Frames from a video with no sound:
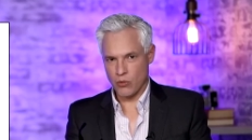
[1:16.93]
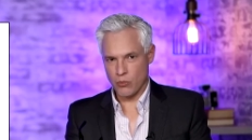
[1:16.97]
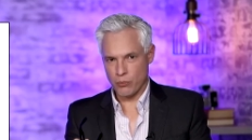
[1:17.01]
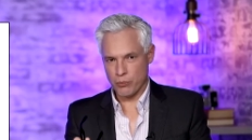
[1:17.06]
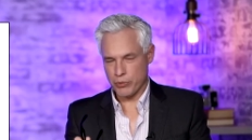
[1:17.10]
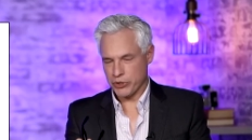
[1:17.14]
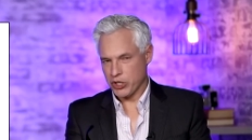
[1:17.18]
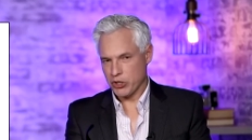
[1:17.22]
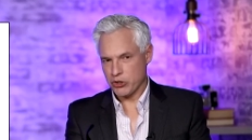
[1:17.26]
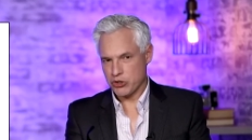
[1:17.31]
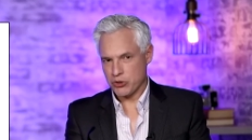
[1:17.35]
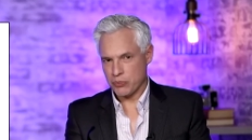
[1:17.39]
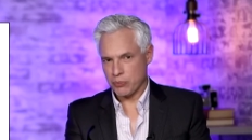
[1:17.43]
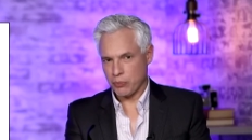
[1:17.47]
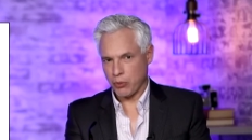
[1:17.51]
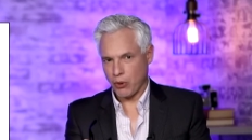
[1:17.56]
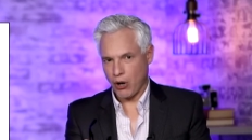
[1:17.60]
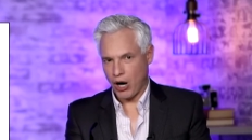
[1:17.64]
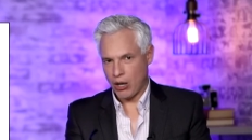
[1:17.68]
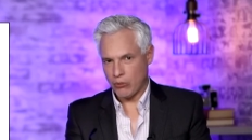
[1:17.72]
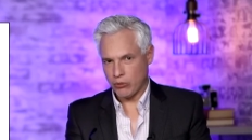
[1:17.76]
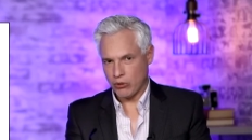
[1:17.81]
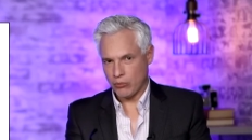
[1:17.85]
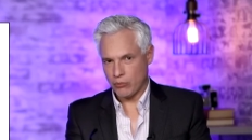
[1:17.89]
But there's a
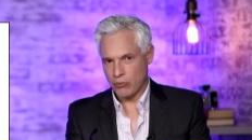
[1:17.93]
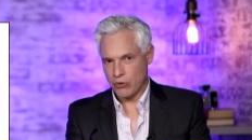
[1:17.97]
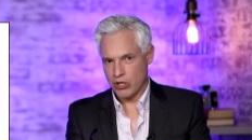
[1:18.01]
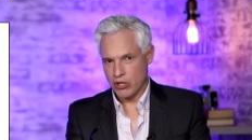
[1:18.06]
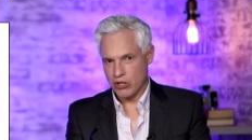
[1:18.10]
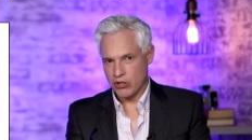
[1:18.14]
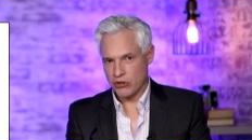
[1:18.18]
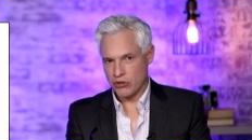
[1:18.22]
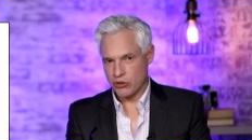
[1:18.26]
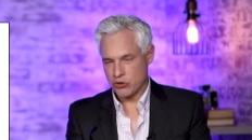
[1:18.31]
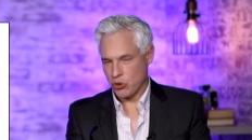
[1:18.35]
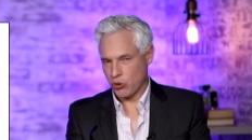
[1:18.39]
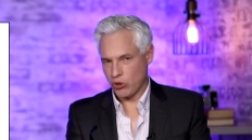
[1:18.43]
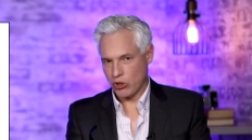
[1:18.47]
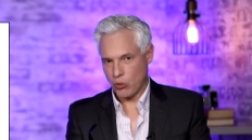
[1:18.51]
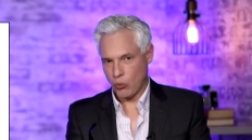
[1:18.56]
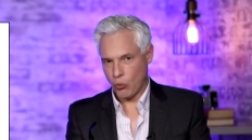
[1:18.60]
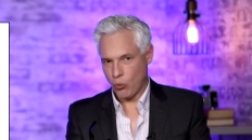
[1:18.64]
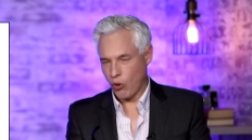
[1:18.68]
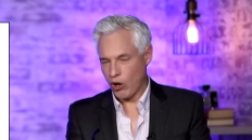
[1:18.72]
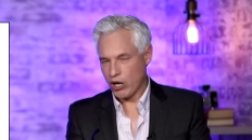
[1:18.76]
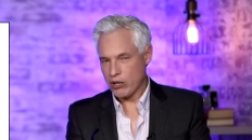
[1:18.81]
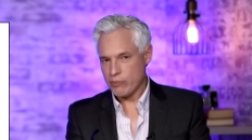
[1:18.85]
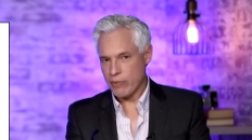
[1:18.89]
problem. There's only
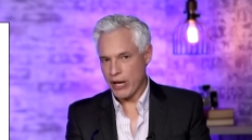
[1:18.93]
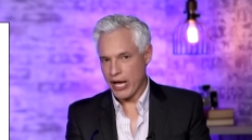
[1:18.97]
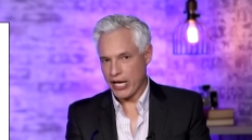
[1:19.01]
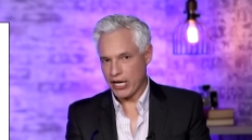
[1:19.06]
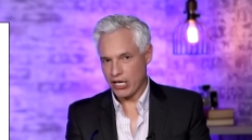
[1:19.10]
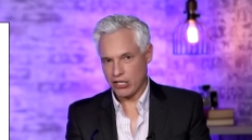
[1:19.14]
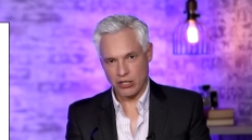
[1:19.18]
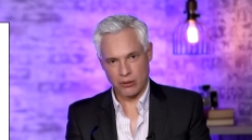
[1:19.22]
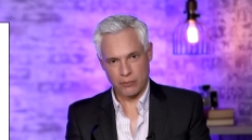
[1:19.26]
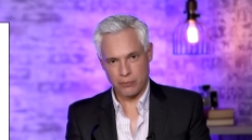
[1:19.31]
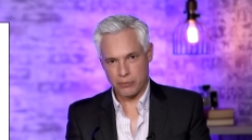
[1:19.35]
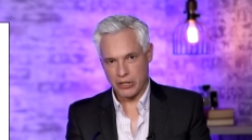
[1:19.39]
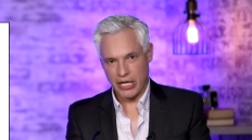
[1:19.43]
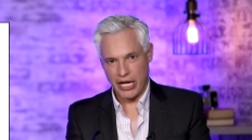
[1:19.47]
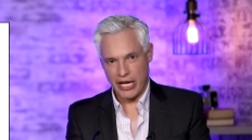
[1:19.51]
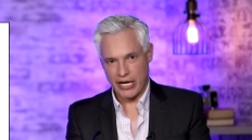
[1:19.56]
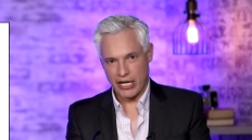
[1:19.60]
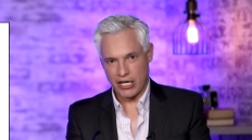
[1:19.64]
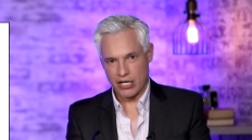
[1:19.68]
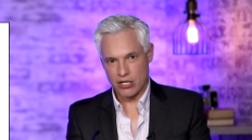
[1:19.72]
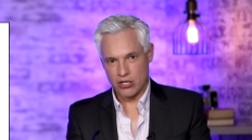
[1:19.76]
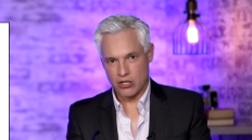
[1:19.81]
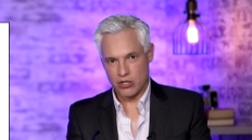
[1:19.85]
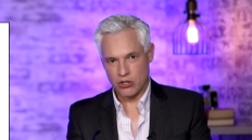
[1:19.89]
one man on the
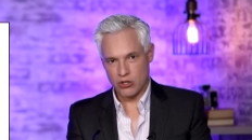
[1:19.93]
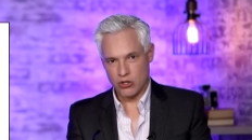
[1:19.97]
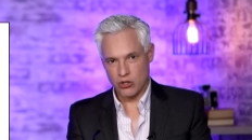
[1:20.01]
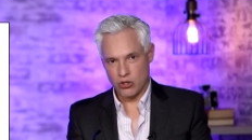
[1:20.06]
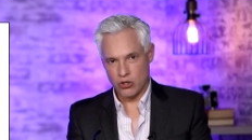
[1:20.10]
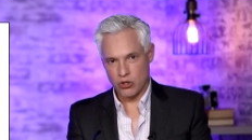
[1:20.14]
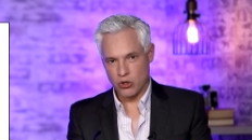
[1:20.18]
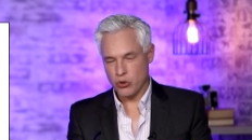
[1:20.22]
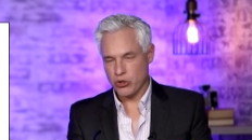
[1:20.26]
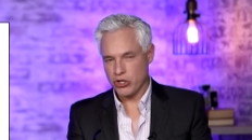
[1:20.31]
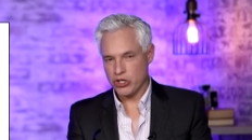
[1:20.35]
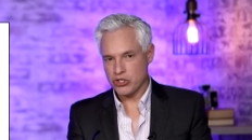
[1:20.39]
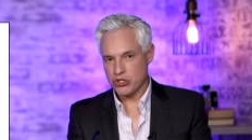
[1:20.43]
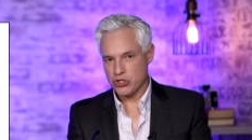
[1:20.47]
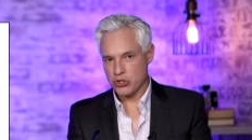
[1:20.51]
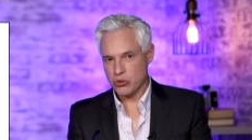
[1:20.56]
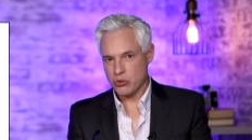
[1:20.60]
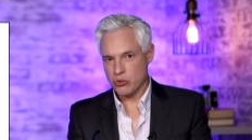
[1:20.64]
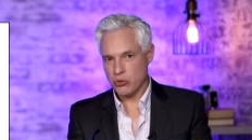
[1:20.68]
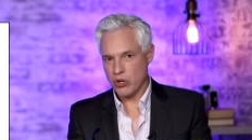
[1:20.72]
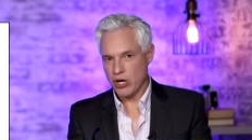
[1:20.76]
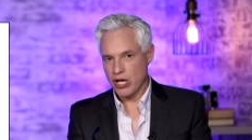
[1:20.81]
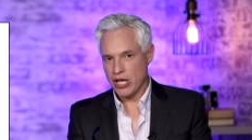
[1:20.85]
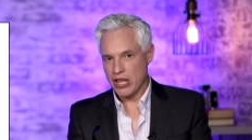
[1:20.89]
planet who can
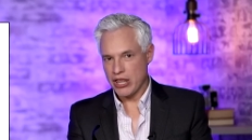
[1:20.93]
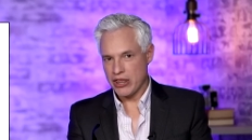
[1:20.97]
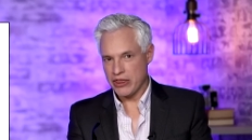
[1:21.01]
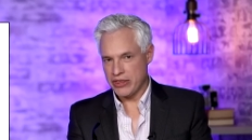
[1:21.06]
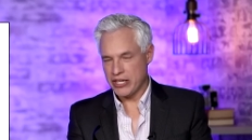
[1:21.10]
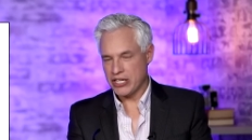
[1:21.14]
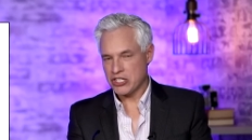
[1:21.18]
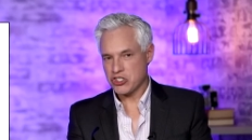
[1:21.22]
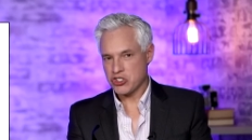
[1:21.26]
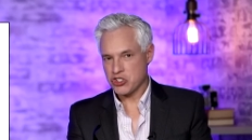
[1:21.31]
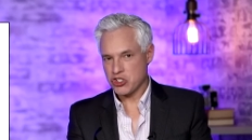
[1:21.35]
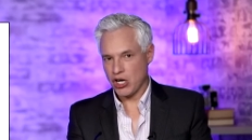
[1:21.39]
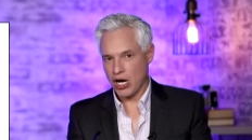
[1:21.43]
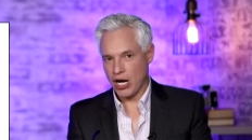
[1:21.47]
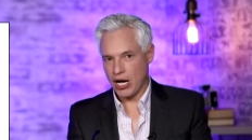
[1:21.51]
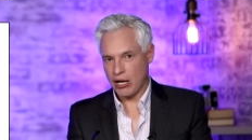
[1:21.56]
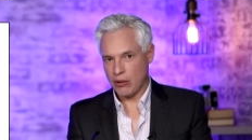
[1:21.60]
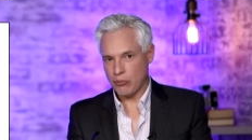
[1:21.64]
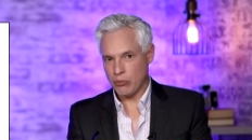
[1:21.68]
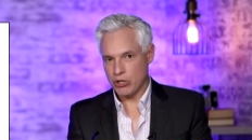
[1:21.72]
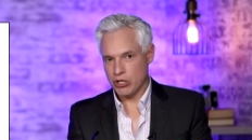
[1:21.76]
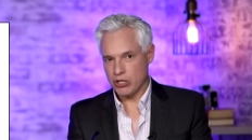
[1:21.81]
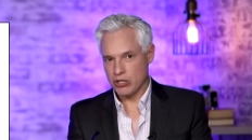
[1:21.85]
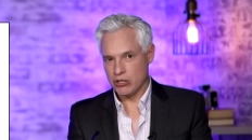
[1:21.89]
do this
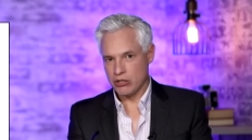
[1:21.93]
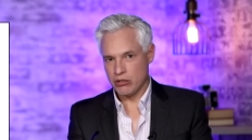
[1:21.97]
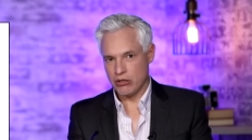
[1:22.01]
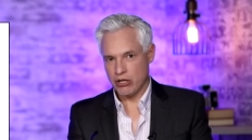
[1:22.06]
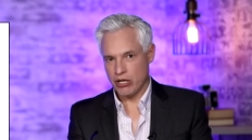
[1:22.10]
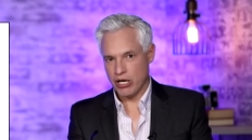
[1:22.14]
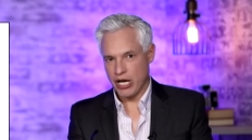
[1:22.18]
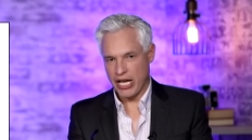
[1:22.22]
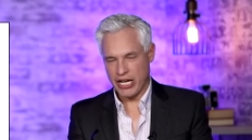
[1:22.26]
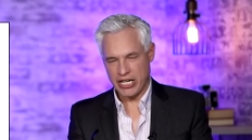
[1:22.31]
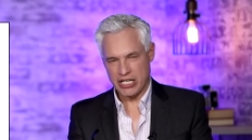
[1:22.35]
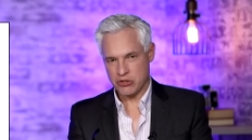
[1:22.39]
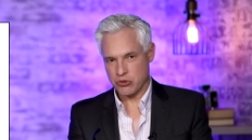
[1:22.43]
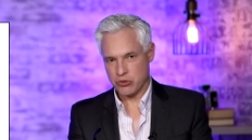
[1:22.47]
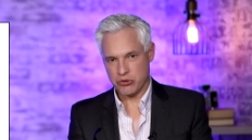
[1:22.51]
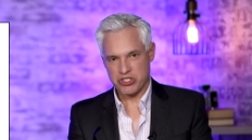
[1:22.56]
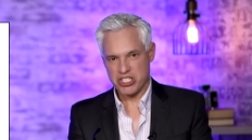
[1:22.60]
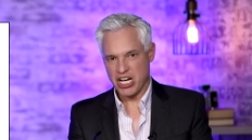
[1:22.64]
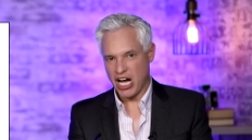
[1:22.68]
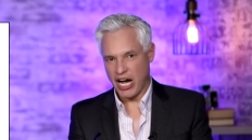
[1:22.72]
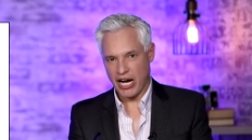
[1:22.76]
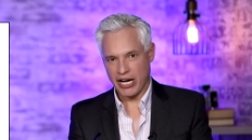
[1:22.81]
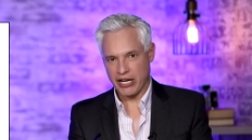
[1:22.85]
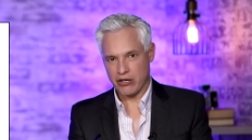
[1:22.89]
job, and he's
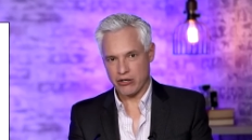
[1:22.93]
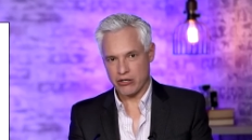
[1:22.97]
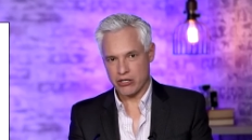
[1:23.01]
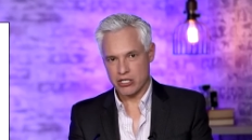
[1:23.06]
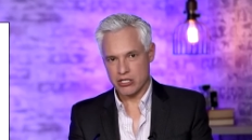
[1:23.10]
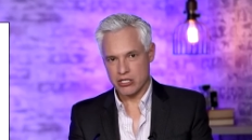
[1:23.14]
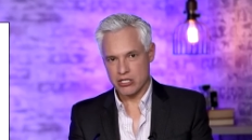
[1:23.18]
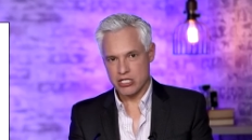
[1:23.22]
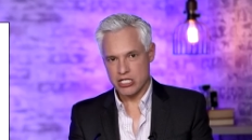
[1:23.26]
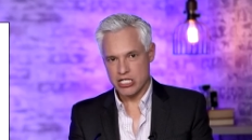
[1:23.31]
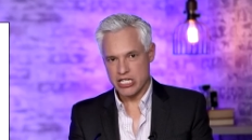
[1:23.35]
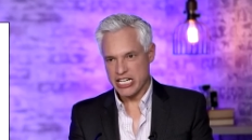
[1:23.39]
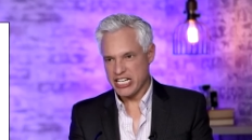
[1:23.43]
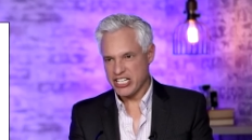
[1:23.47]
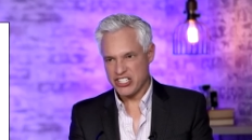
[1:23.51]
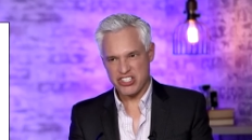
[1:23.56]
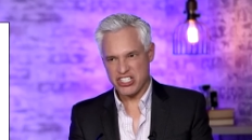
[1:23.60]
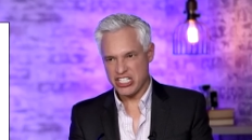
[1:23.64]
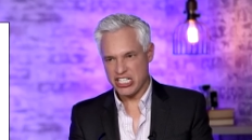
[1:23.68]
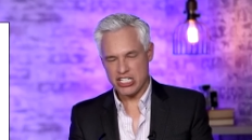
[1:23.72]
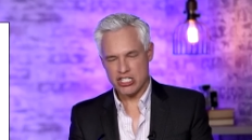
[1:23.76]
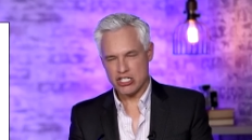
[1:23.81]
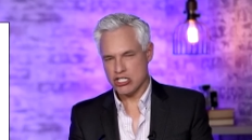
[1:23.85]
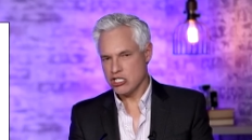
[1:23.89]
retired. He's
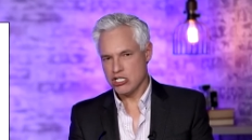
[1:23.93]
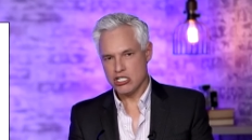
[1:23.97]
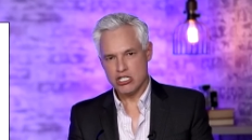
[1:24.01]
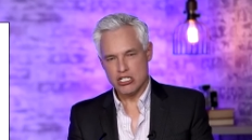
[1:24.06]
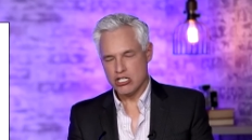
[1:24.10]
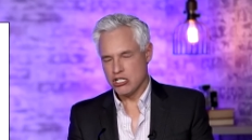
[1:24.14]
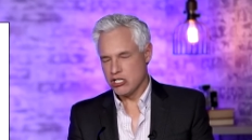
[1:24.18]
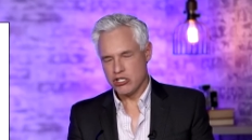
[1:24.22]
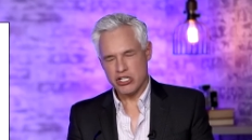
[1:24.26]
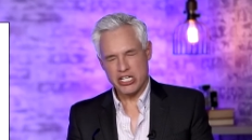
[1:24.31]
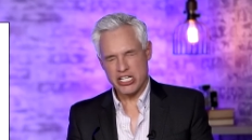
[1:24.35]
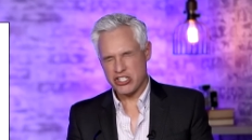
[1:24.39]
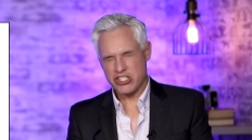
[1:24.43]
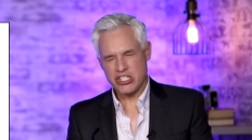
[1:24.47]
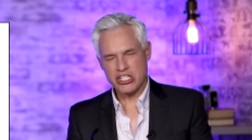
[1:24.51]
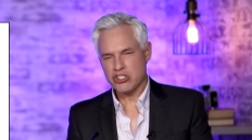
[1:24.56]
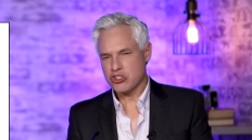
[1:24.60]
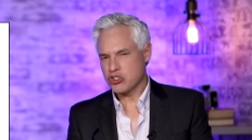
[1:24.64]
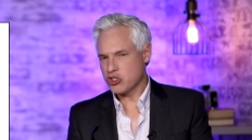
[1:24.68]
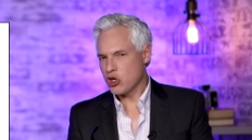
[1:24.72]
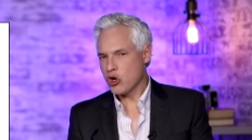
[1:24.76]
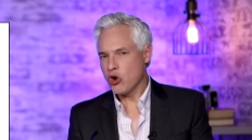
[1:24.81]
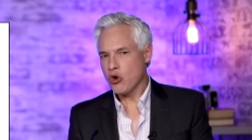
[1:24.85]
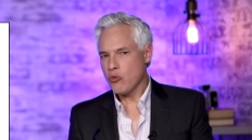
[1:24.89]
seen, he's seen
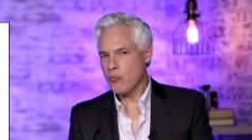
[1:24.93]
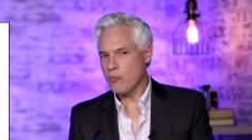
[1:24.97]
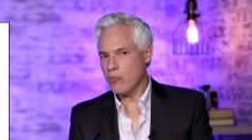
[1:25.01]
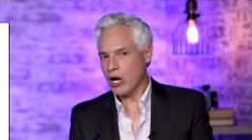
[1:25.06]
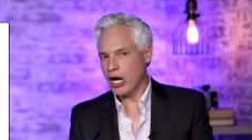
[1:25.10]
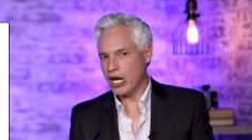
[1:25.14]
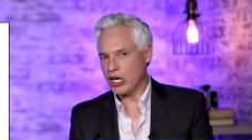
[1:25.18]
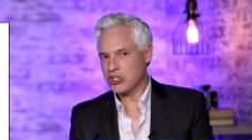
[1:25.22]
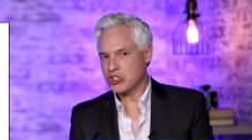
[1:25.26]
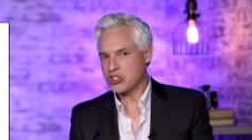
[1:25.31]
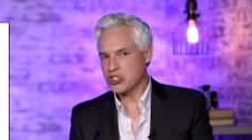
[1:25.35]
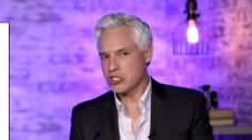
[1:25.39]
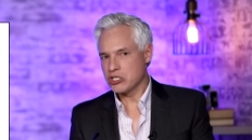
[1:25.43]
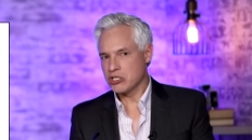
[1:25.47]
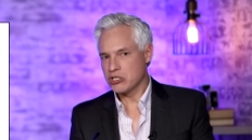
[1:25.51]
too much.